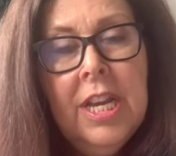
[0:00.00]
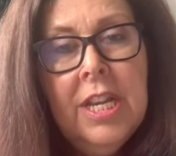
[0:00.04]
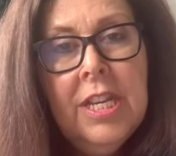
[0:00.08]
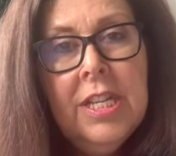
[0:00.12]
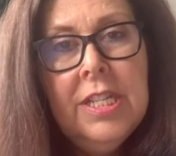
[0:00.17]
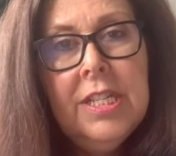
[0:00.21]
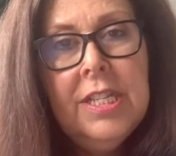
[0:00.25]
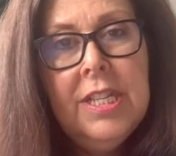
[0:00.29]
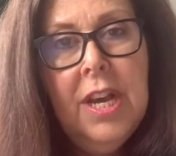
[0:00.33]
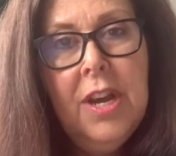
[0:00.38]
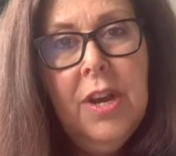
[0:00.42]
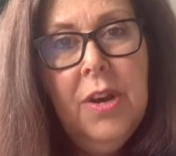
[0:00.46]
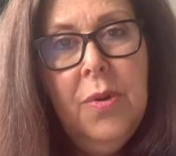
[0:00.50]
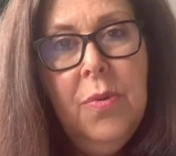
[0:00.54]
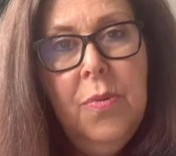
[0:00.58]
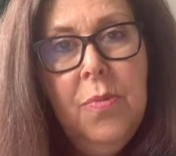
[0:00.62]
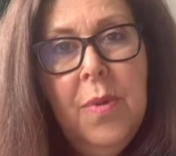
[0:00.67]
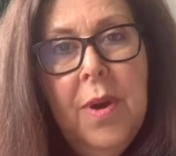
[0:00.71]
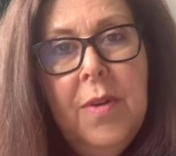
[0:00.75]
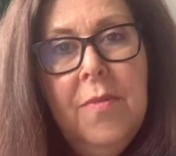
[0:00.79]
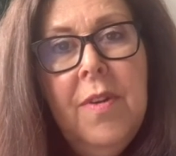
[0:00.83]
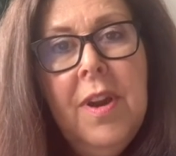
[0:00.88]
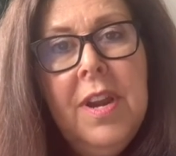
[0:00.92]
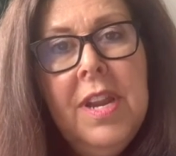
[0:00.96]
So
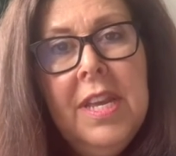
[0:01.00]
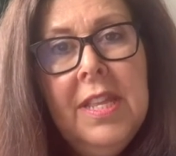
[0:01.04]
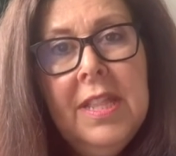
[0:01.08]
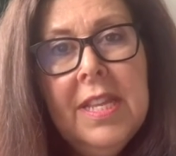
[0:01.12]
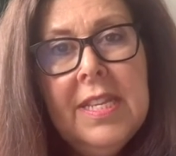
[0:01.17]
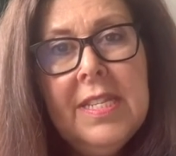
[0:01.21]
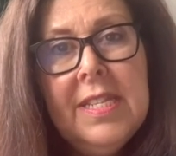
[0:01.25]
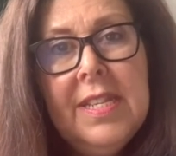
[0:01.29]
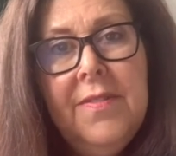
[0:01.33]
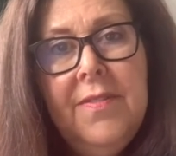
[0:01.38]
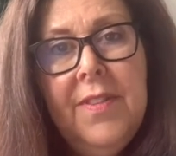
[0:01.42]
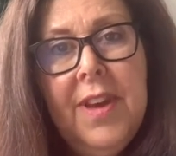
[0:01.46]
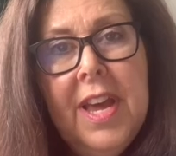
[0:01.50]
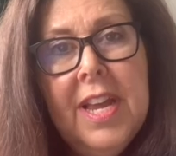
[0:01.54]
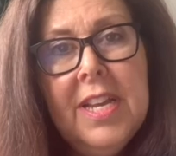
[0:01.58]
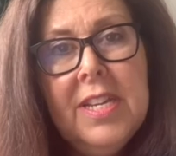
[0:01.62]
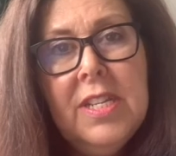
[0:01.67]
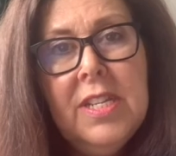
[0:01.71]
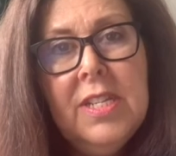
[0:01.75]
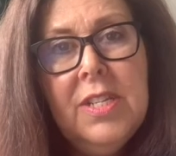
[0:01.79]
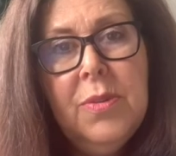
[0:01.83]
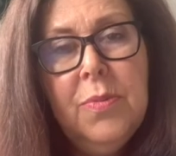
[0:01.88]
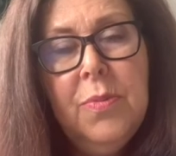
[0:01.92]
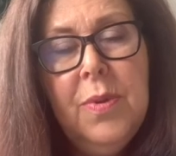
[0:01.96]
we're running this
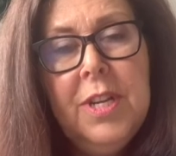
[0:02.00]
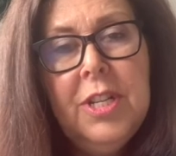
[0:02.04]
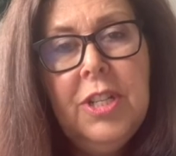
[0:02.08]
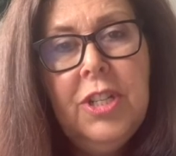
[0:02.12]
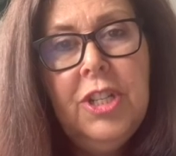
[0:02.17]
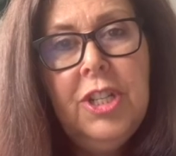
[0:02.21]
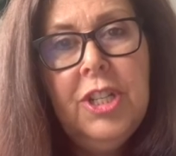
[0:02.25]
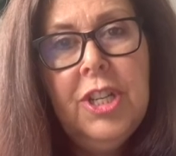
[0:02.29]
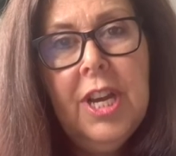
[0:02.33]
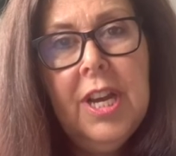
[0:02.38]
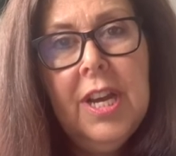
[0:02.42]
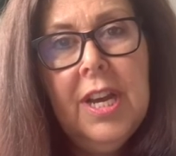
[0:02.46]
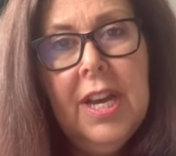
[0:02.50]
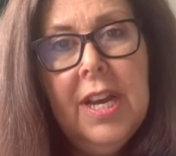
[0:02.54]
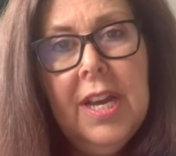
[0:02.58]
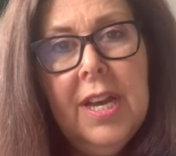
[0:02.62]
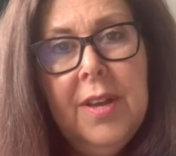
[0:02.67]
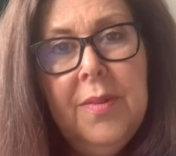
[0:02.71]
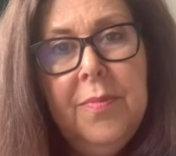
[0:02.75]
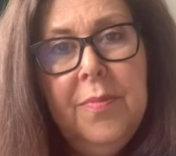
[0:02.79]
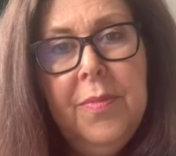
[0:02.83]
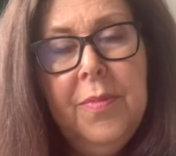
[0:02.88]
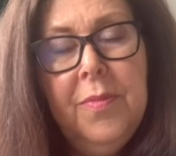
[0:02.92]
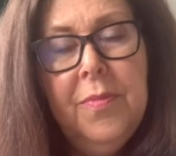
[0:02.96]
event, which
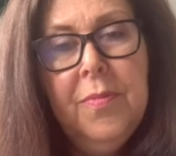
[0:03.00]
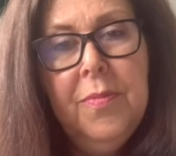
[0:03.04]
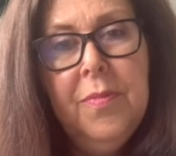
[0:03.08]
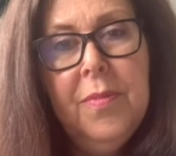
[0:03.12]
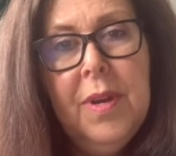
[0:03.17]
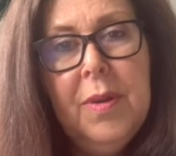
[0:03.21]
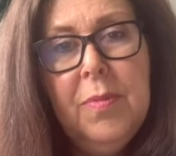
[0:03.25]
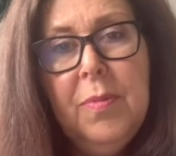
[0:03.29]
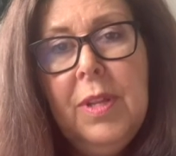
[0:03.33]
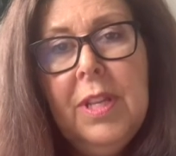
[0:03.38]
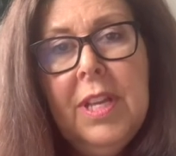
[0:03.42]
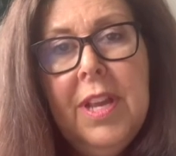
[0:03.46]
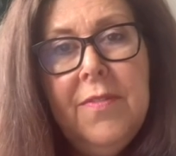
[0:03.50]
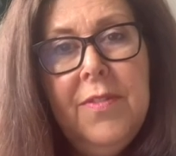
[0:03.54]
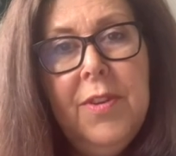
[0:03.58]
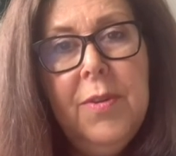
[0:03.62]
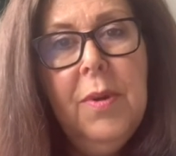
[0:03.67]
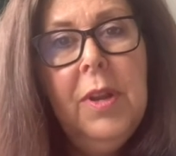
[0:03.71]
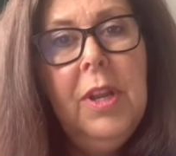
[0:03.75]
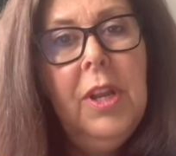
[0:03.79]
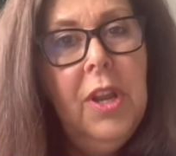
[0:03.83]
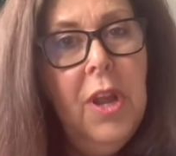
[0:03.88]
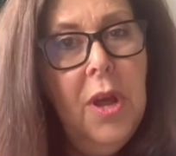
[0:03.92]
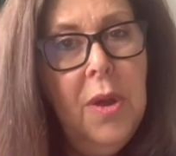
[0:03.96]
will give you
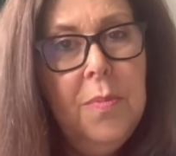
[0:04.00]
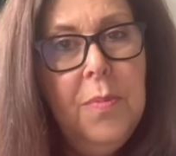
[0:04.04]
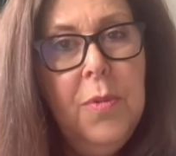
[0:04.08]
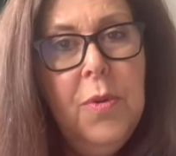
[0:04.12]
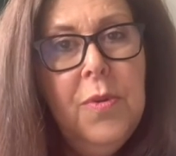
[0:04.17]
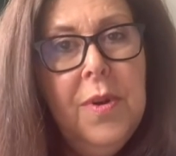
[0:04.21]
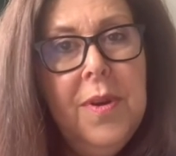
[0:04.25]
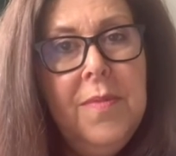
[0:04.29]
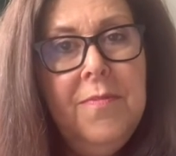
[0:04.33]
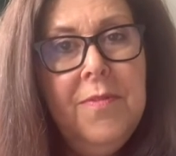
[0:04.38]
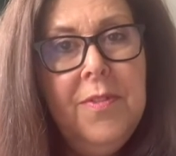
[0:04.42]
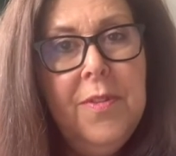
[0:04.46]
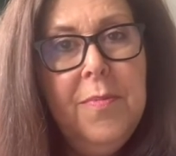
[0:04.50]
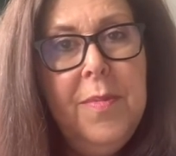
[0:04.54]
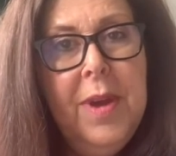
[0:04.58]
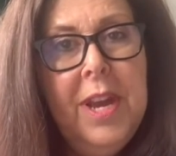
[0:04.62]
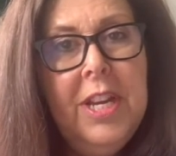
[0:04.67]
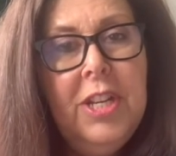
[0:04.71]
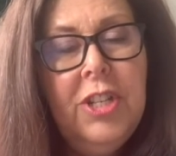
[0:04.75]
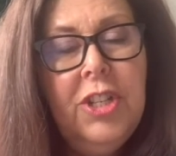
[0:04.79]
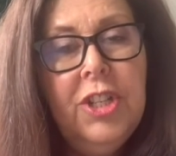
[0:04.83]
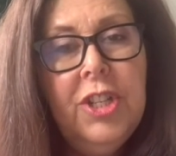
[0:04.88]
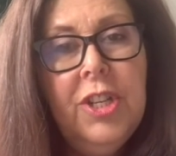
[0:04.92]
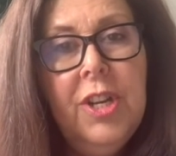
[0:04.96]
a lot more
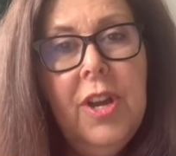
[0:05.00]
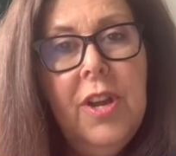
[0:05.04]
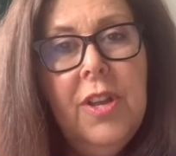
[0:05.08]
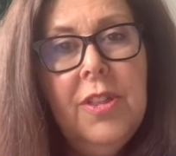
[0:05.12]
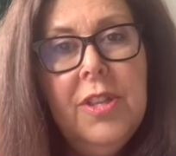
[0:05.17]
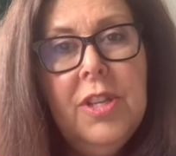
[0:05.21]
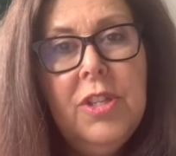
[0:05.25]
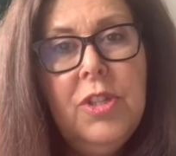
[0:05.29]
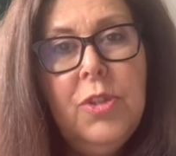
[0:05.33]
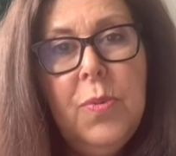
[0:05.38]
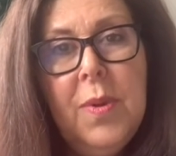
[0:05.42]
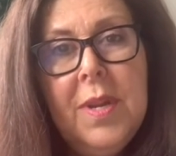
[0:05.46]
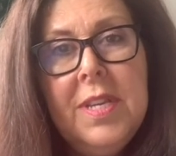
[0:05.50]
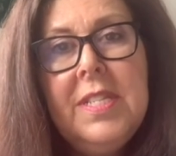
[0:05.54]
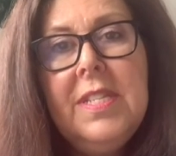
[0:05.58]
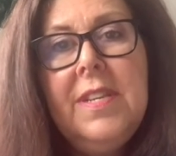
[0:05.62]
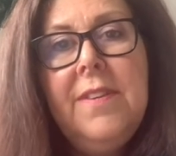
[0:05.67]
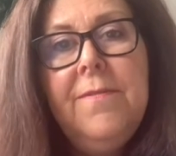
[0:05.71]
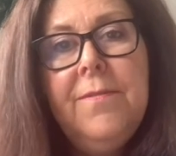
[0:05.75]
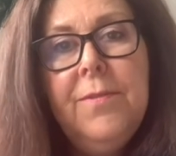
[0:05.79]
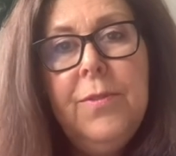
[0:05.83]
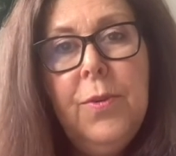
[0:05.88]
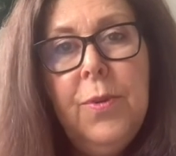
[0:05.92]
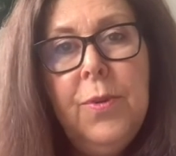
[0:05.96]
information on the
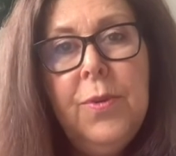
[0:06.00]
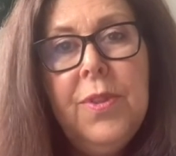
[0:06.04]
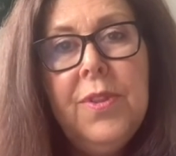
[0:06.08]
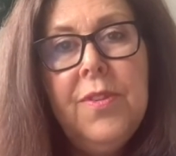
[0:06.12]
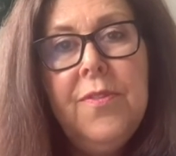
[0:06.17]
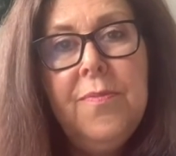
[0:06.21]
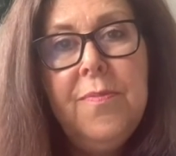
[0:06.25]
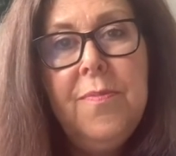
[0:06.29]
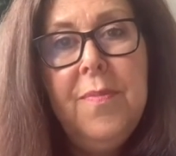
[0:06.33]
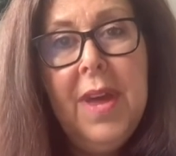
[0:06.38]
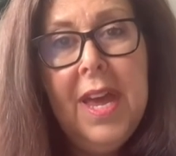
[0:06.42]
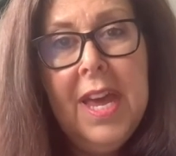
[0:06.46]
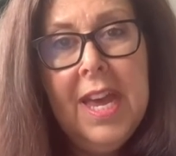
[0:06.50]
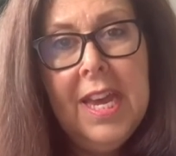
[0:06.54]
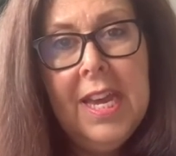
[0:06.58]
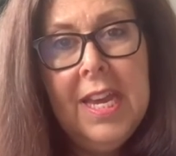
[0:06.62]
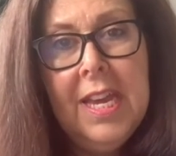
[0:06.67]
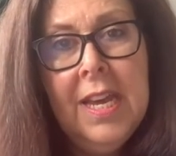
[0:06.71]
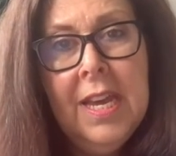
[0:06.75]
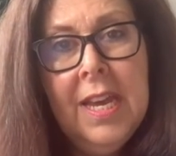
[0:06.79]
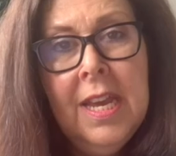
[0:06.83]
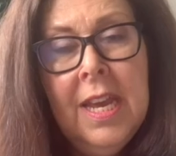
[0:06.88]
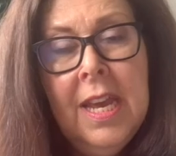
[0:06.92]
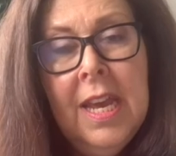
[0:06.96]
24th of May.
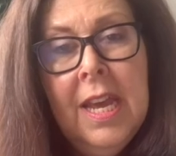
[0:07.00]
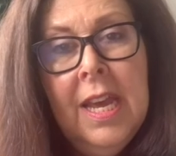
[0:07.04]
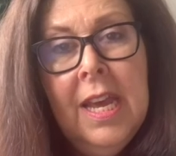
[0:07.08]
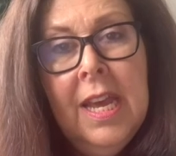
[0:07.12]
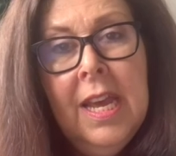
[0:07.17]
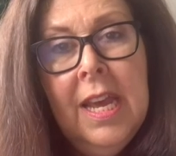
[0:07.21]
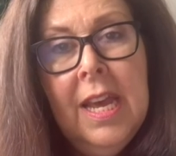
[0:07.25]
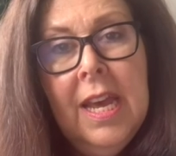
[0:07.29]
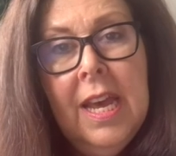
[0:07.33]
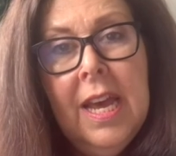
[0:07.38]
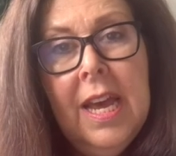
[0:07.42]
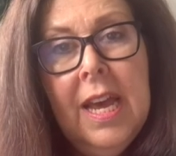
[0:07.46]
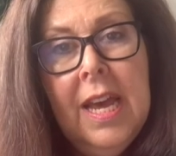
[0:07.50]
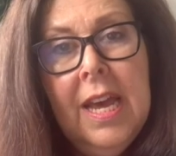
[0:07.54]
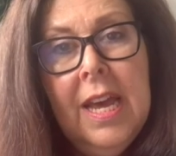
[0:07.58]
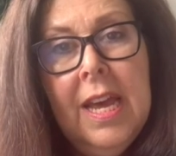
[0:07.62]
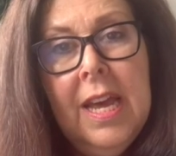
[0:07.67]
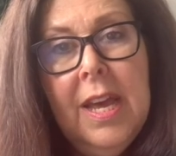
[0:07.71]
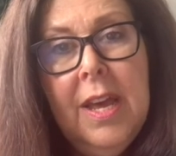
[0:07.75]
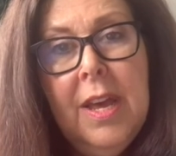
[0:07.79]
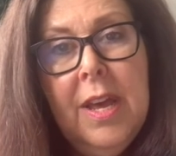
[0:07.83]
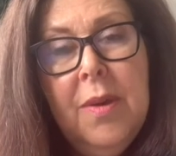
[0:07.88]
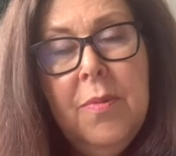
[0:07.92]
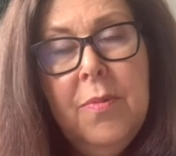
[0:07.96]

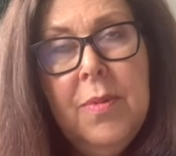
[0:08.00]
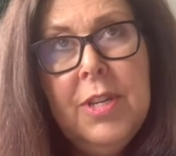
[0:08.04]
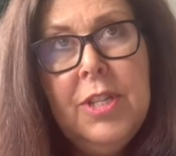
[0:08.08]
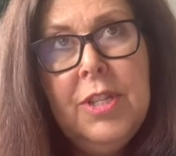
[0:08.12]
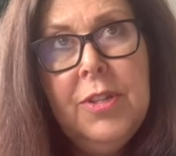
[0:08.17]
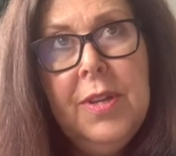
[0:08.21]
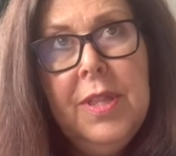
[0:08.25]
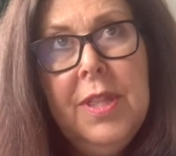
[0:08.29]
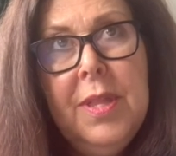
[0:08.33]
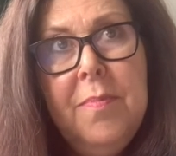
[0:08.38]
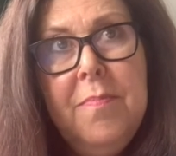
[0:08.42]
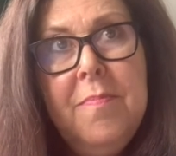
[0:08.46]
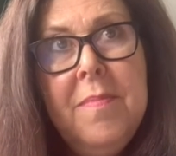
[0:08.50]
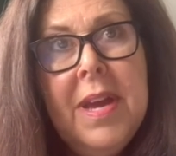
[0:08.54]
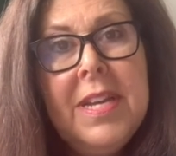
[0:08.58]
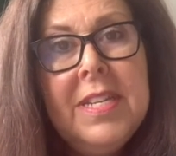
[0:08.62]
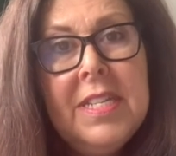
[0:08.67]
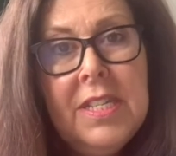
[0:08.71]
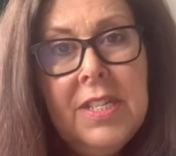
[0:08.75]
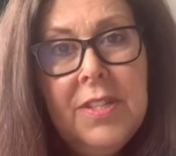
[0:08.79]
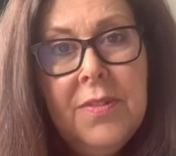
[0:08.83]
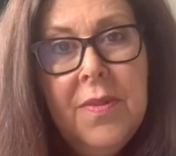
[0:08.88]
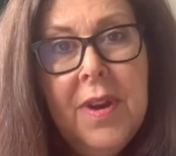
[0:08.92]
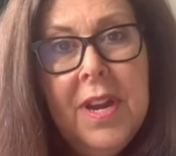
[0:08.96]
We're doing the
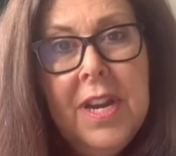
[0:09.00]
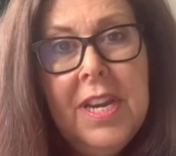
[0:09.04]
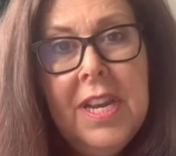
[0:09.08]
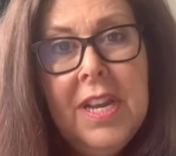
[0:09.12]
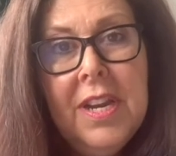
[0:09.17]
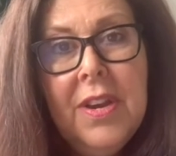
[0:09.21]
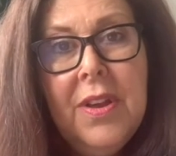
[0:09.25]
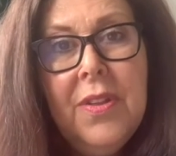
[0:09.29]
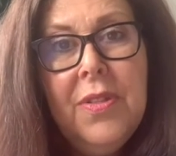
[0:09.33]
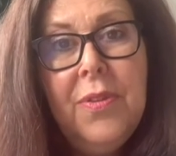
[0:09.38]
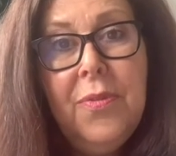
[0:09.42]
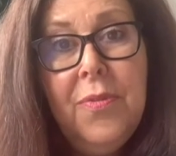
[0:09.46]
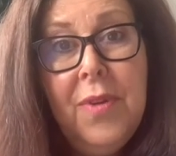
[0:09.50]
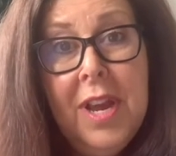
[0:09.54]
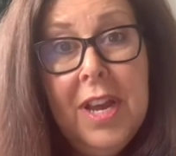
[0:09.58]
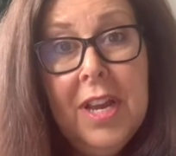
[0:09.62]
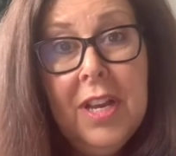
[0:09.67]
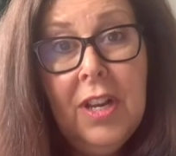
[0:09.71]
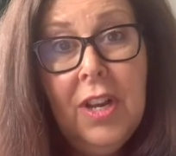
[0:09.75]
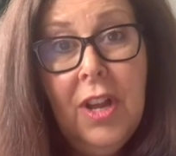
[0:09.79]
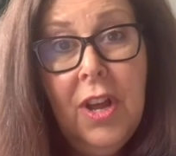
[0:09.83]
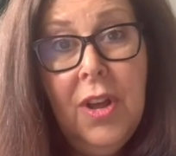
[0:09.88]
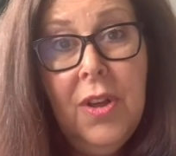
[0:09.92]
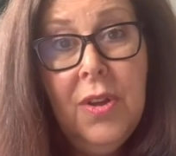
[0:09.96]
Mediterranean at 3
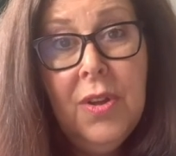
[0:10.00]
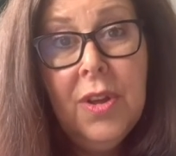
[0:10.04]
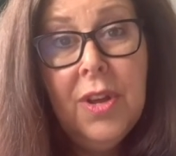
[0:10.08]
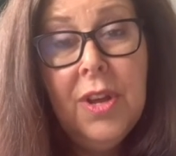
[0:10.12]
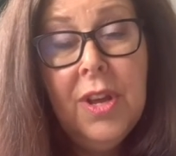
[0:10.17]
o'clock